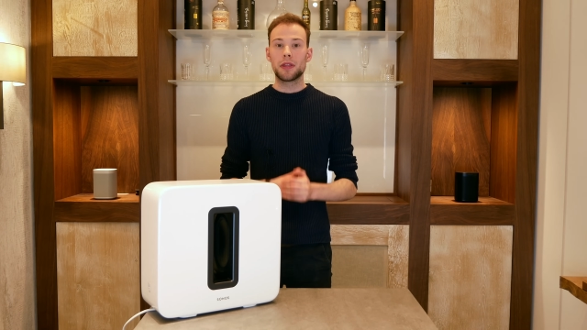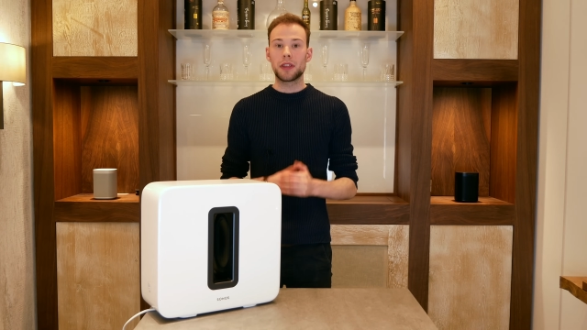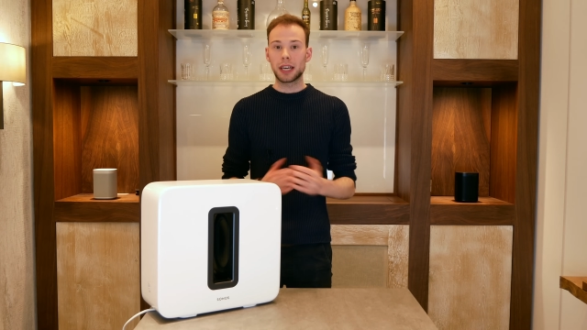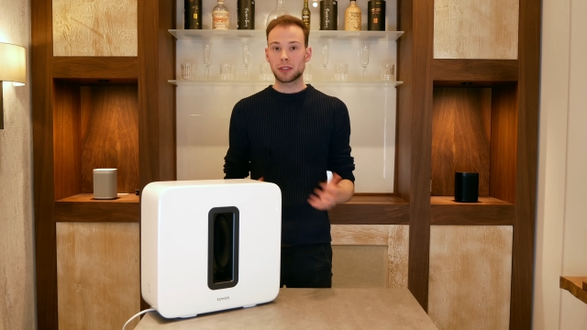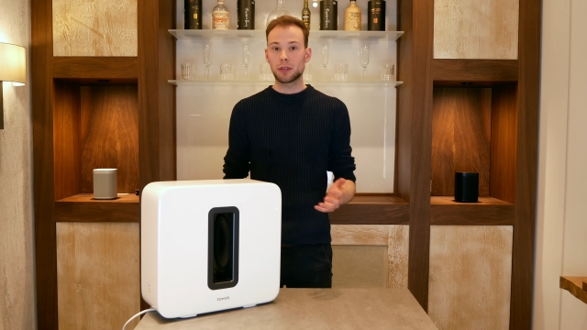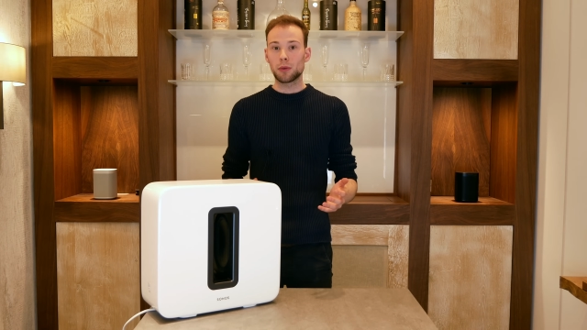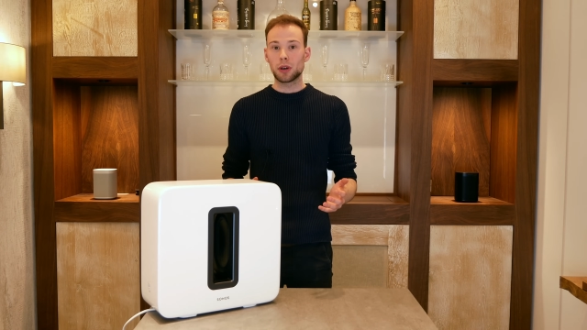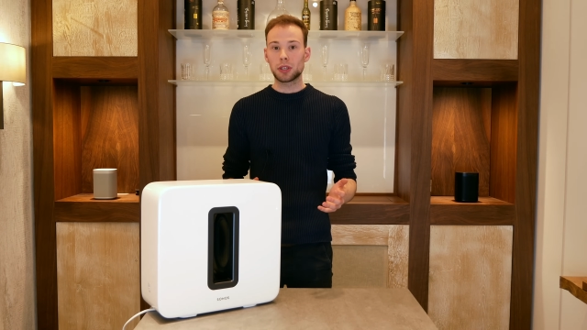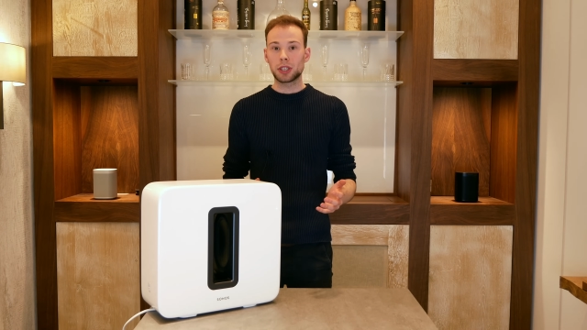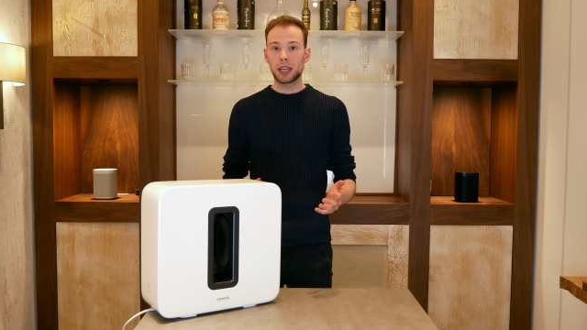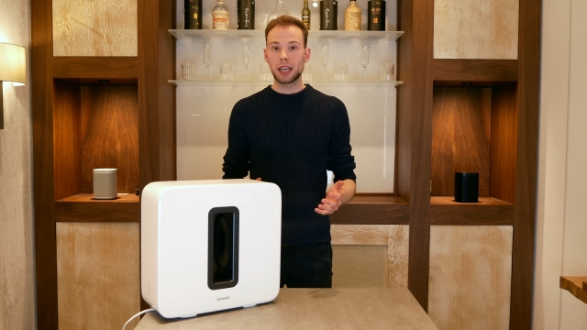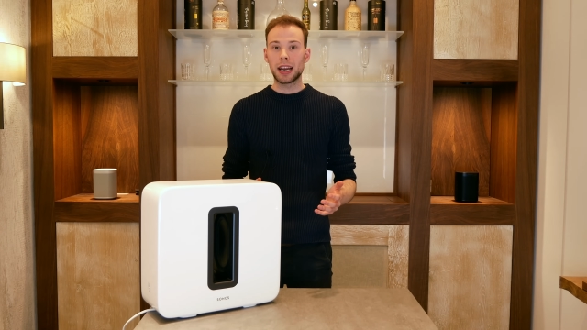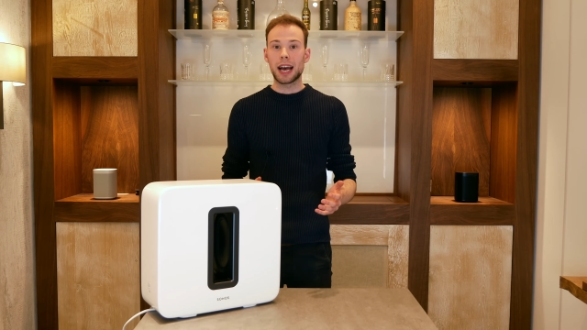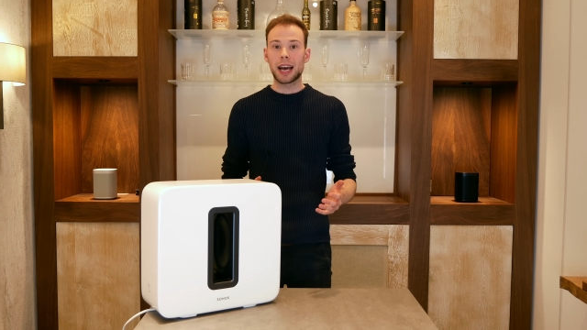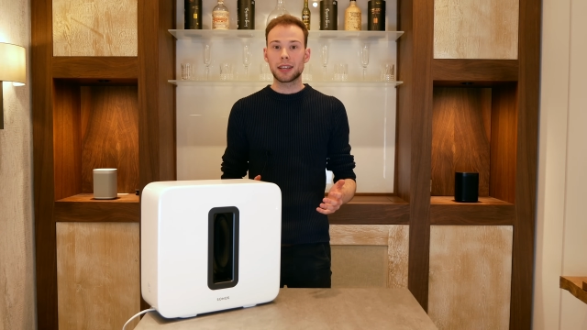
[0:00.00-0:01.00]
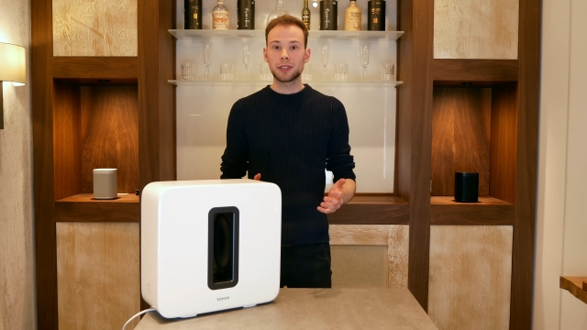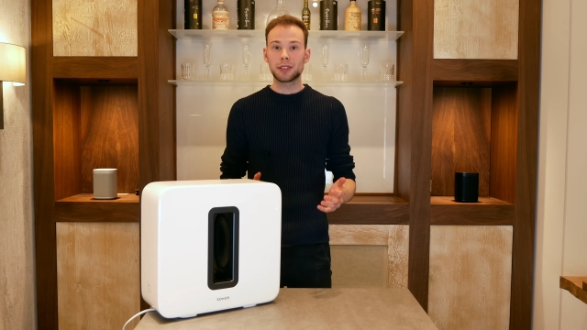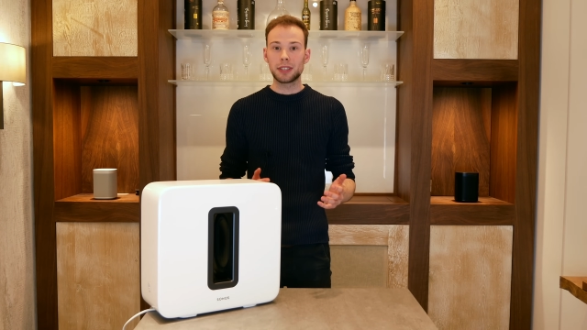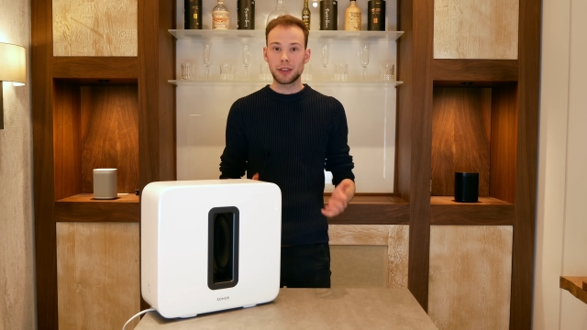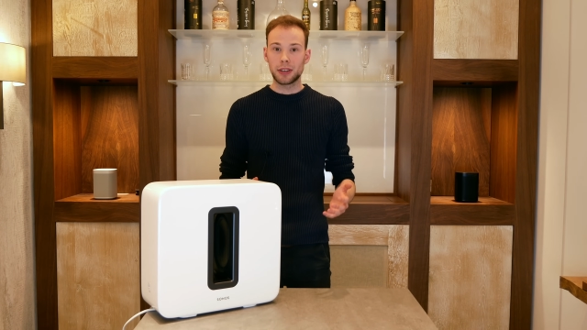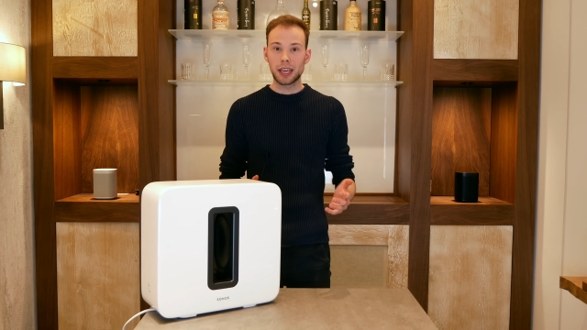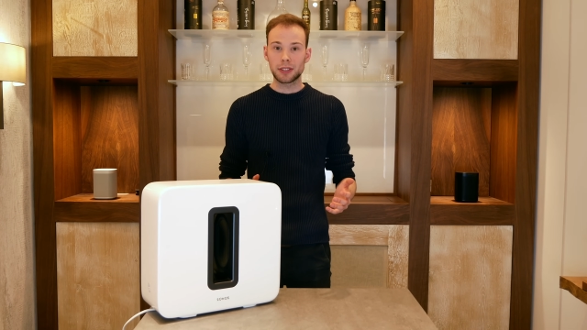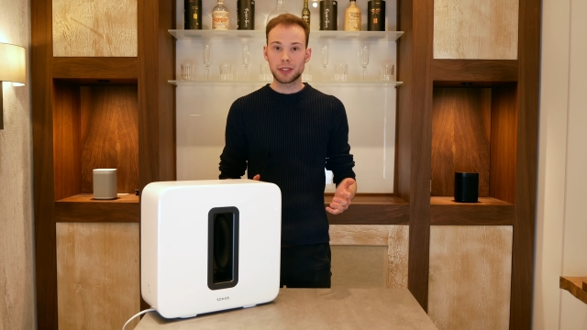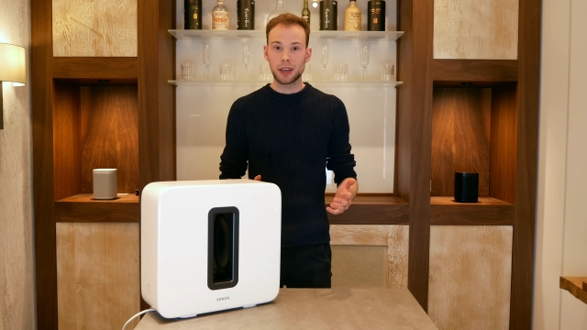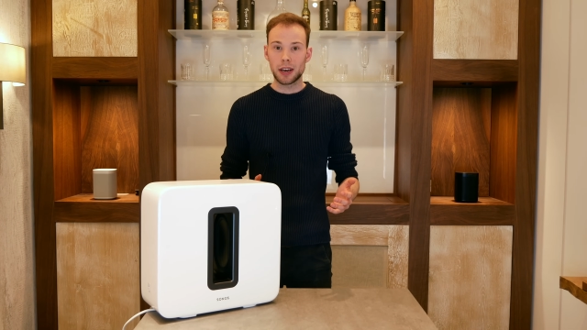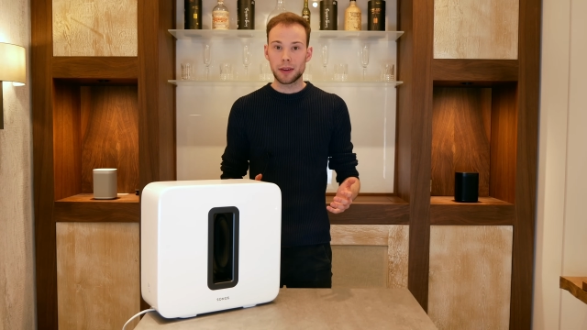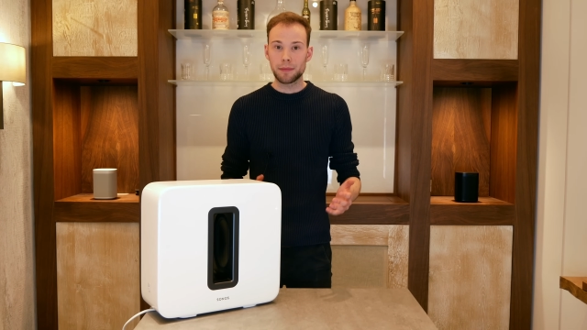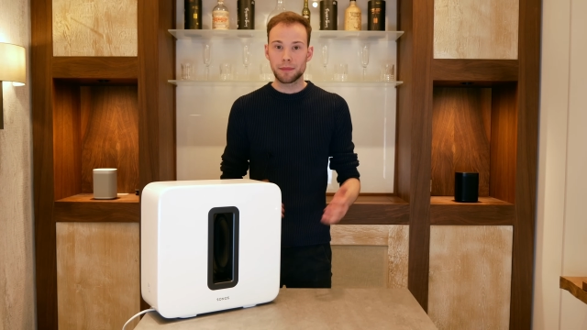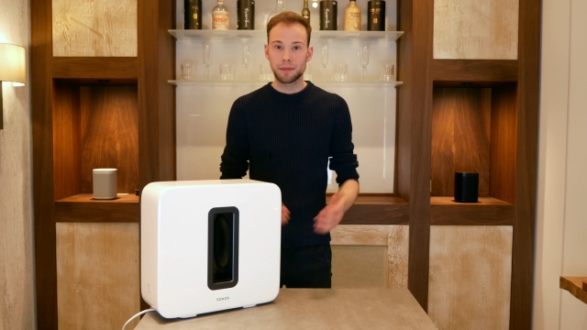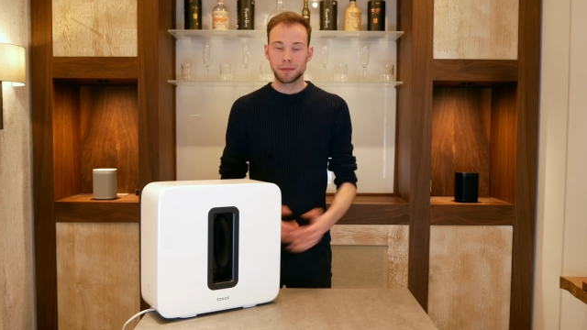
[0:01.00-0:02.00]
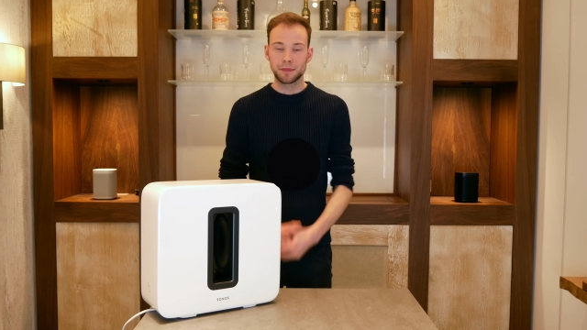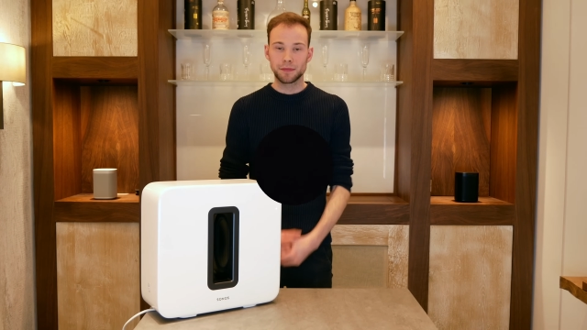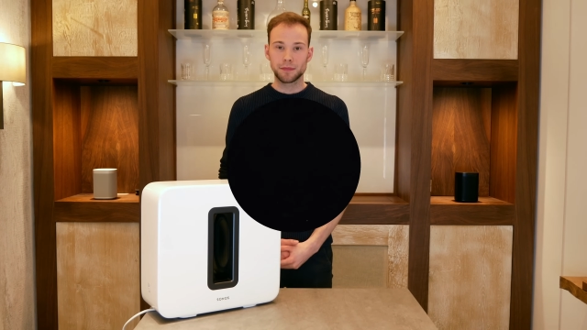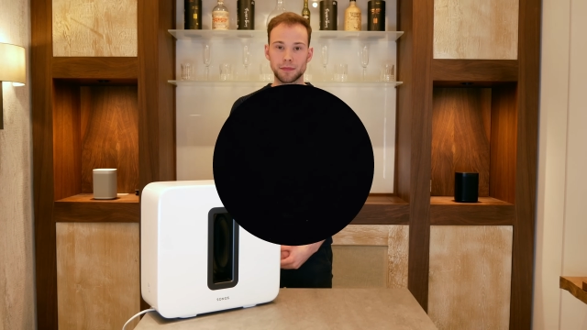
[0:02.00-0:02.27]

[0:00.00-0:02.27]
Thanks for watching and see you next time.